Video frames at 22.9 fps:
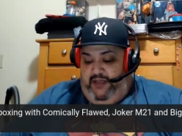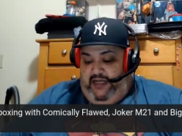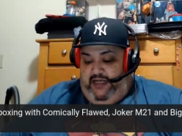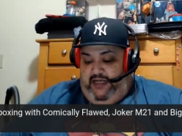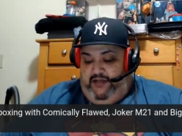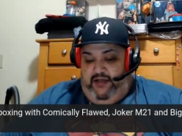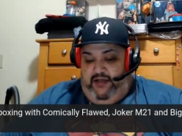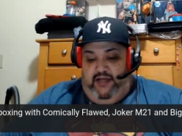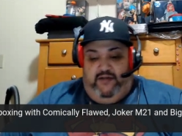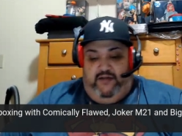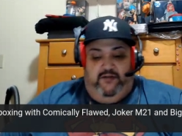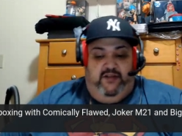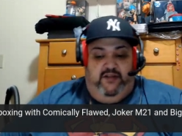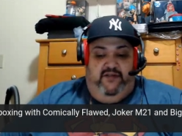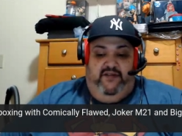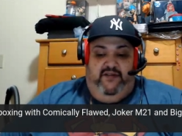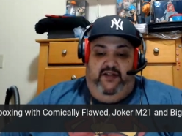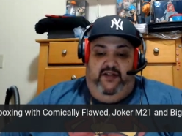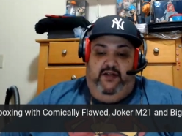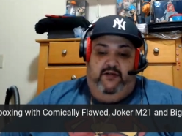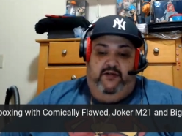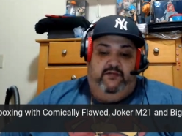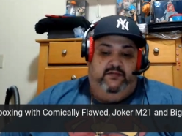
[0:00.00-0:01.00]
I don't. I don't even
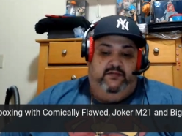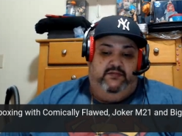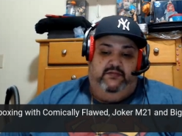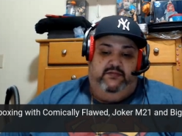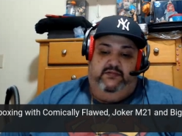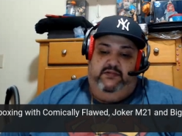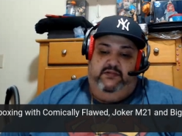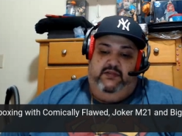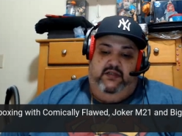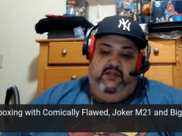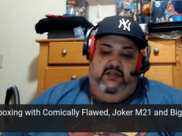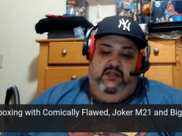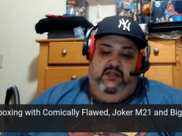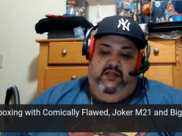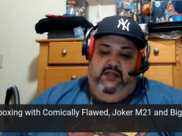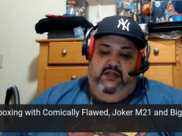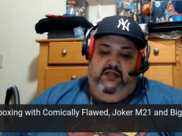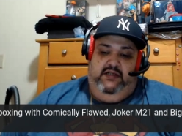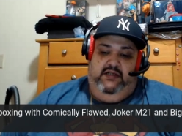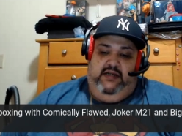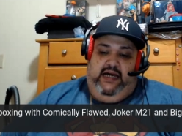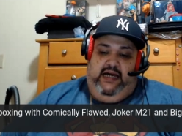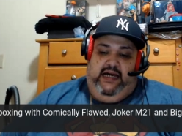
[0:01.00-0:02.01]
know.
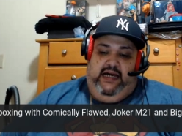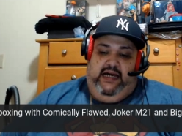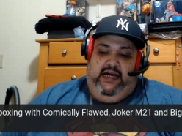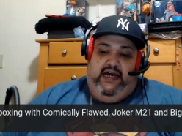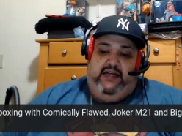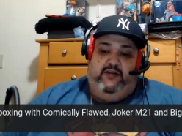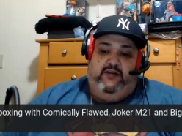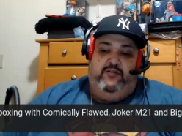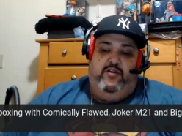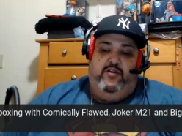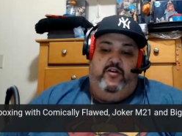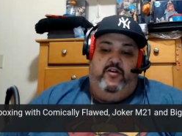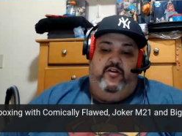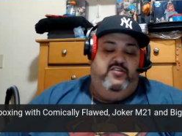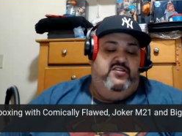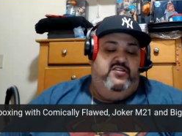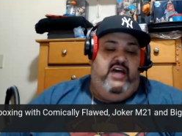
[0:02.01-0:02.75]
I, I don't know those.